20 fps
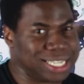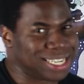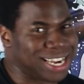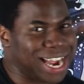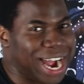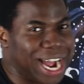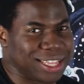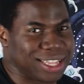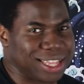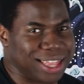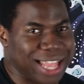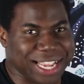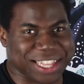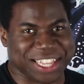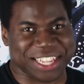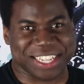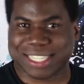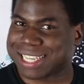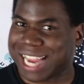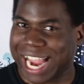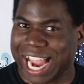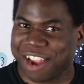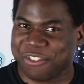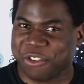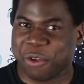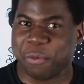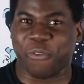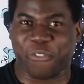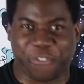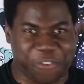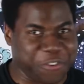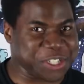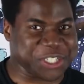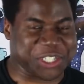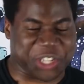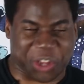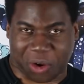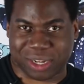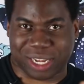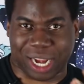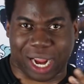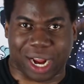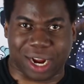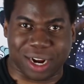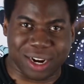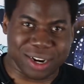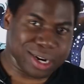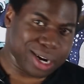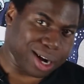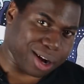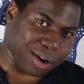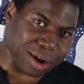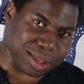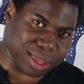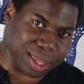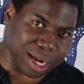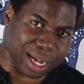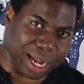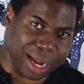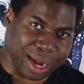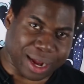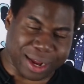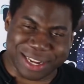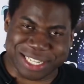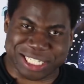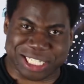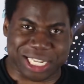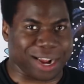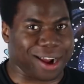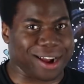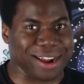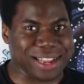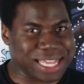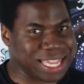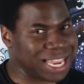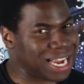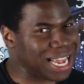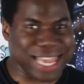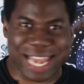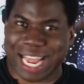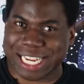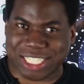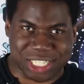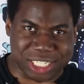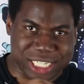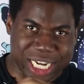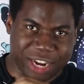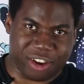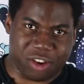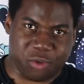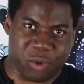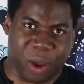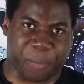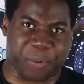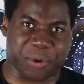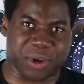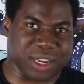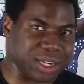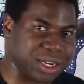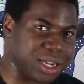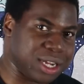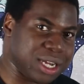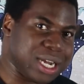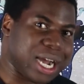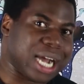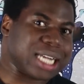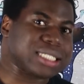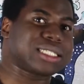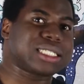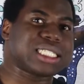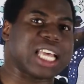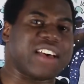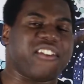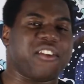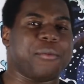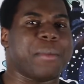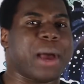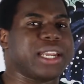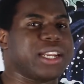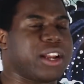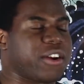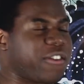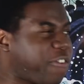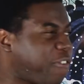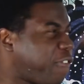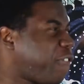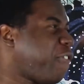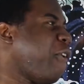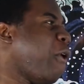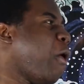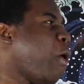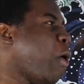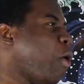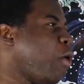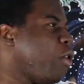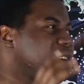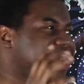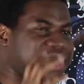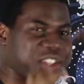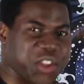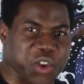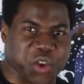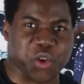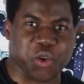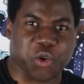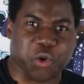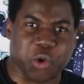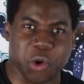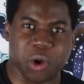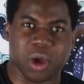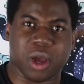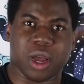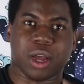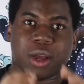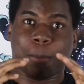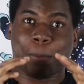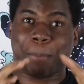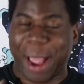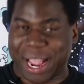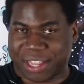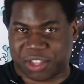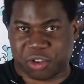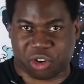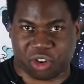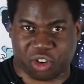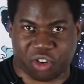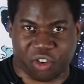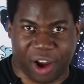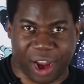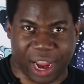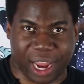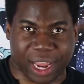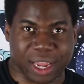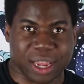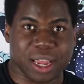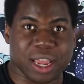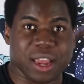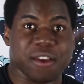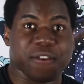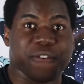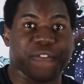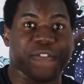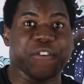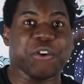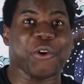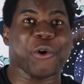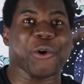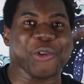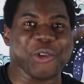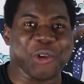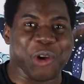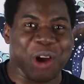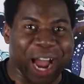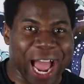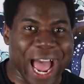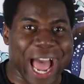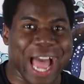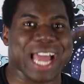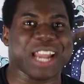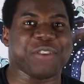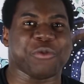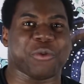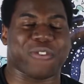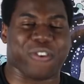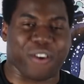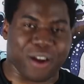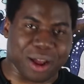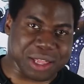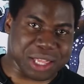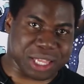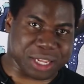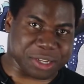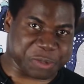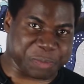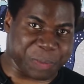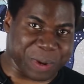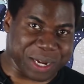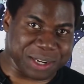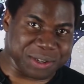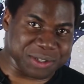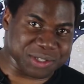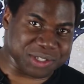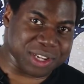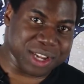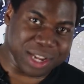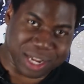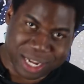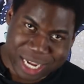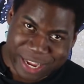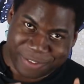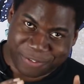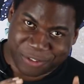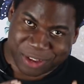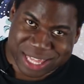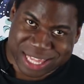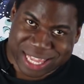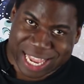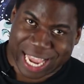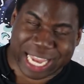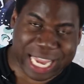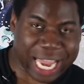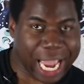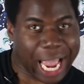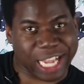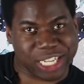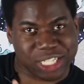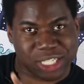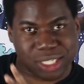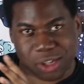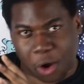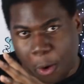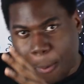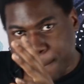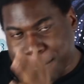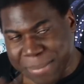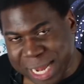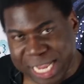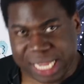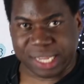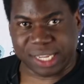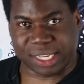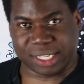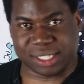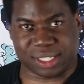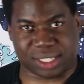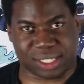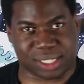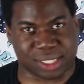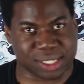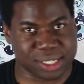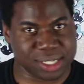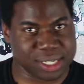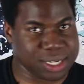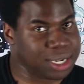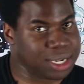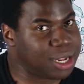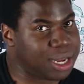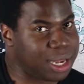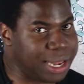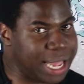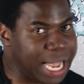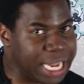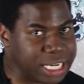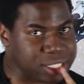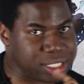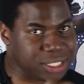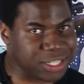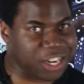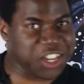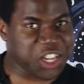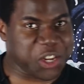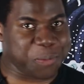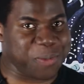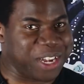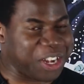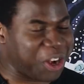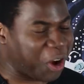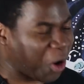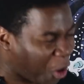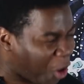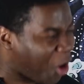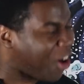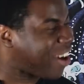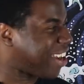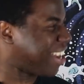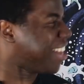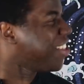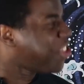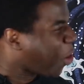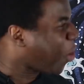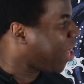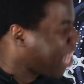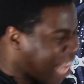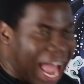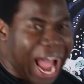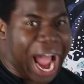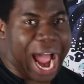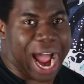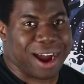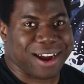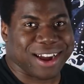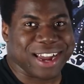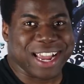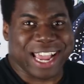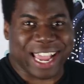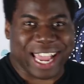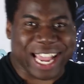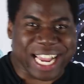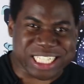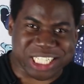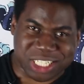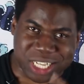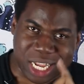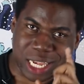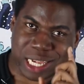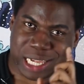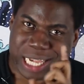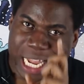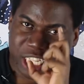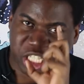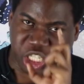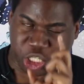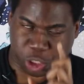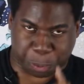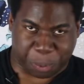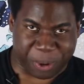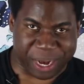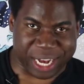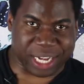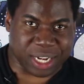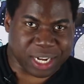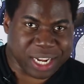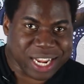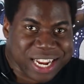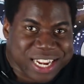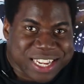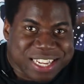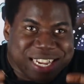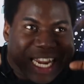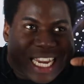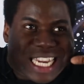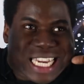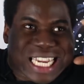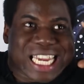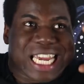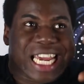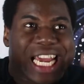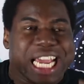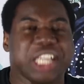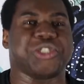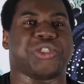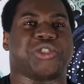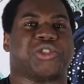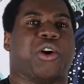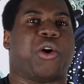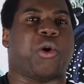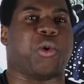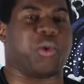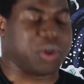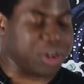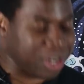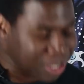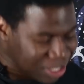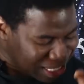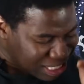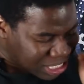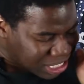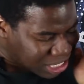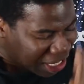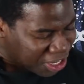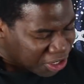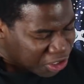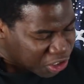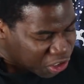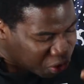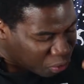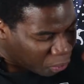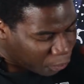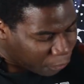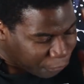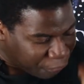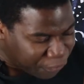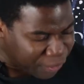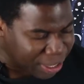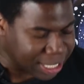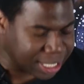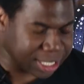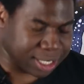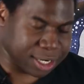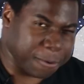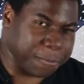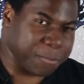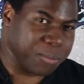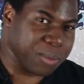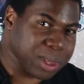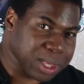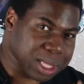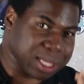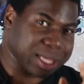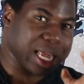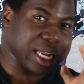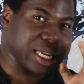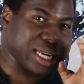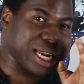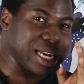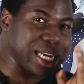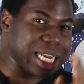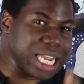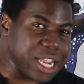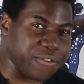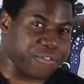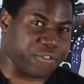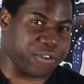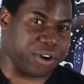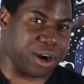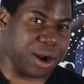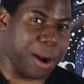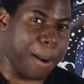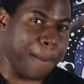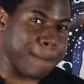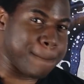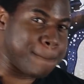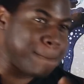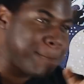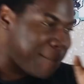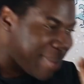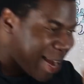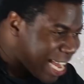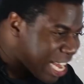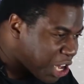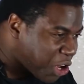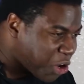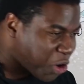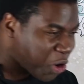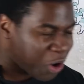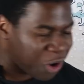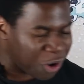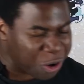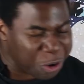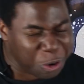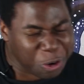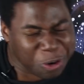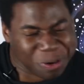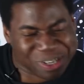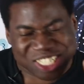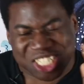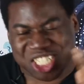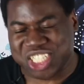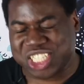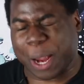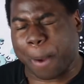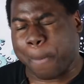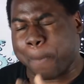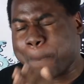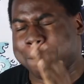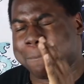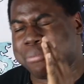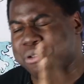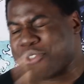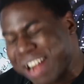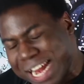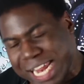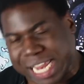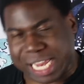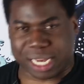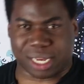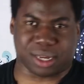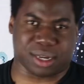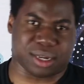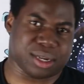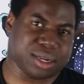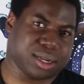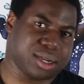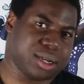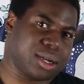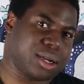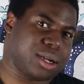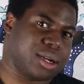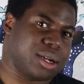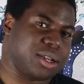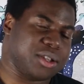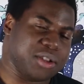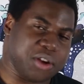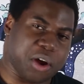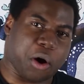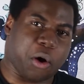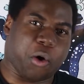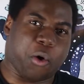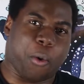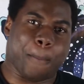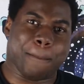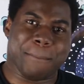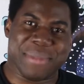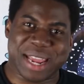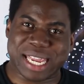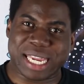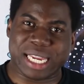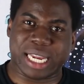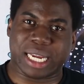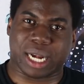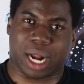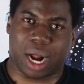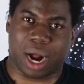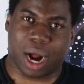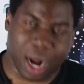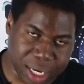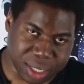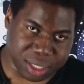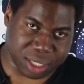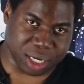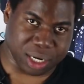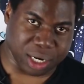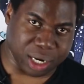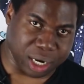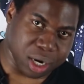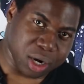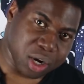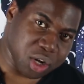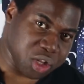Kind of like the Skyrim Frostrodder. Rhok'delar is the Hunter legendary weapon. A 7-mana 4/2 battle cry. Fill your hand with Hunter spells if your deck has no minions. Ladies and gentlemen, Rhok'delar is the linchpin, the keystone, the central figure that can either make or jailbreak. No minion hunter,